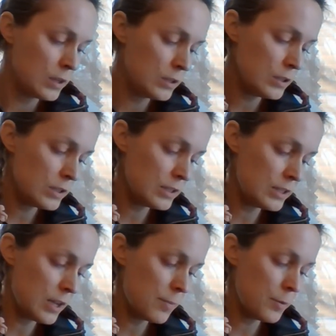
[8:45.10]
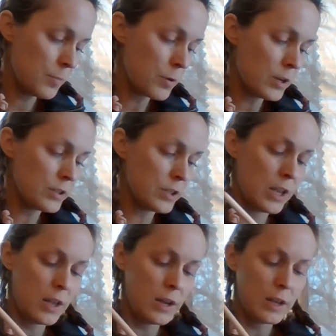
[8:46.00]
Just dip your brush
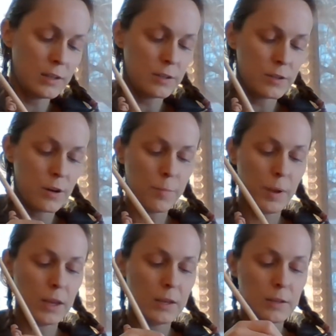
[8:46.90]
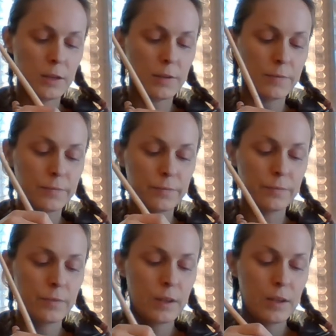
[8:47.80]
in and start painting.
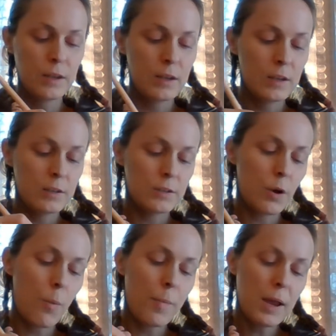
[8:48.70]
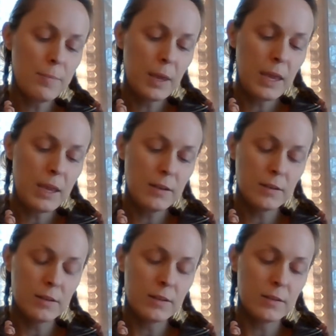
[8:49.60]
So my paint
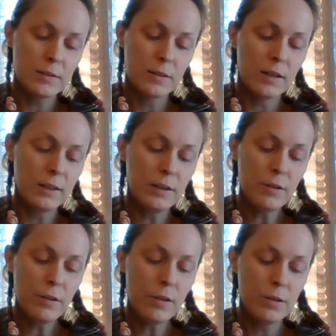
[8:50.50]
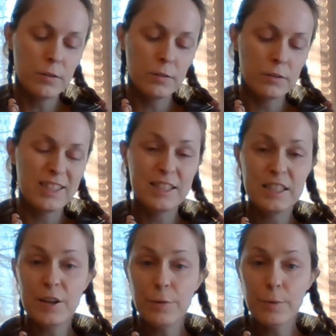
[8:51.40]
is a little
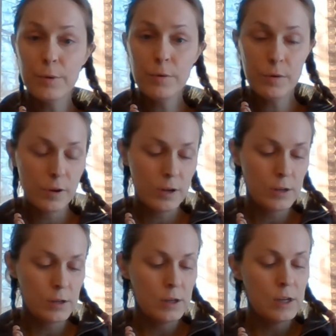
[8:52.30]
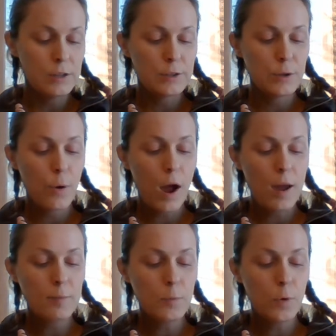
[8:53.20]
see-through, so
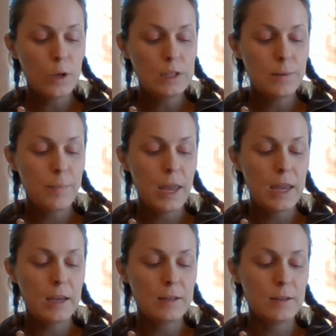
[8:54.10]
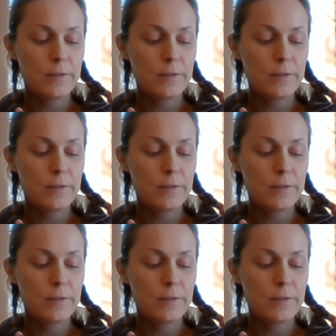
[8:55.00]
I'm going to paint